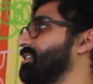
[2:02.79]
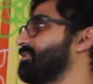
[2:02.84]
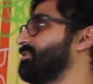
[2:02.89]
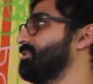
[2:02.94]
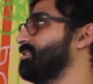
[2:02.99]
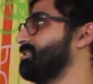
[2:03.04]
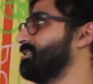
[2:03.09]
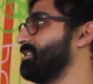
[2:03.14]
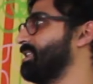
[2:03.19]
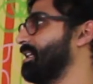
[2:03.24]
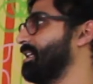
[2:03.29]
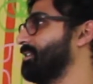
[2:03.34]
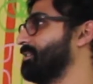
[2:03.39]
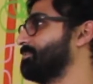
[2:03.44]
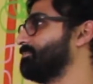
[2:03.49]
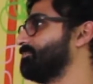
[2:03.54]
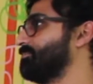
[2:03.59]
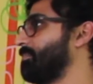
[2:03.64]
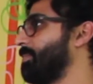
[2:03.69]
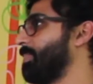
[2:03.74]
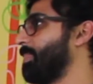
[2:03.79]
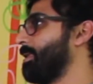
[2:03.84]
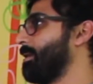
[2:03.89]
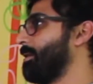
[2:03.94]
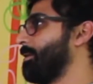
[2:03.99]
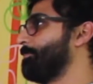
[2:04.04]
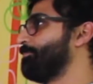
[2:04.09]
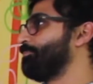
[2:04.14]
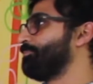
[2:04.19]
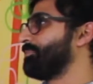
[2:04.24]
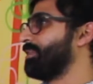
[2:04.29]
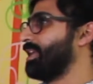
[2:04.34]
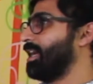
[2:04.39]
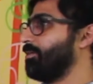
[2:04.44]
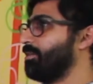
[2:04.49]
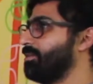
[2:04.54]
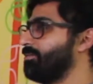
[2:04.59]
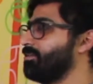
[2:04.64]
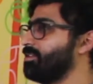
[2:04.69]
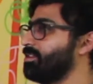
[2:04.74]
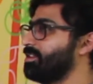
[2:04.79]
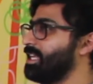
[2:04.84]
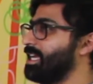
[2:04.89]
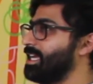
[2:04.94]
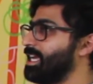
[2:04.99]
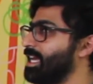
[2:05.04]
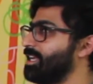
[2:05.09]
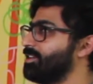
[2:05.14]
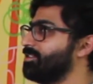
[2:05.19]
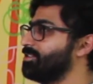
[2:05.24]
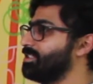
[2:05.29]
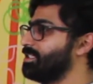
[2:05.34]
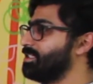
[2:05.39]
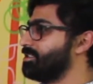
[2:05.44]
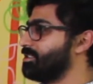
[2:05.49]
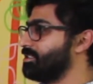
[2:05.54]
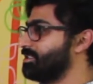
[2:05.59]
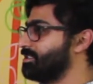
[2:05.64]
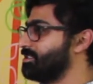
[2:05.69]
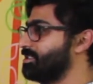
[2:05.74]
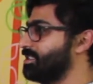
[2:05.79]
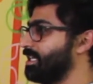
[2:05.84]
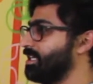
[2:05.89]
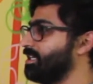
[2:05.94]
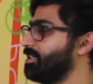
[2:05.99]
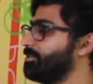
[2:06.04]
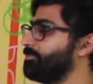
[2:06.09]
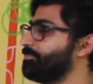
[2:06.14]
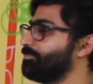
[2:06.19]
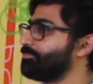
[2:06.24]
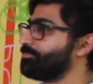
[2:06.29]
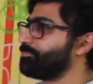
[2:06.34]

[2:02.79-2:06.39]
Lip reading: into the state. However, they entered into the state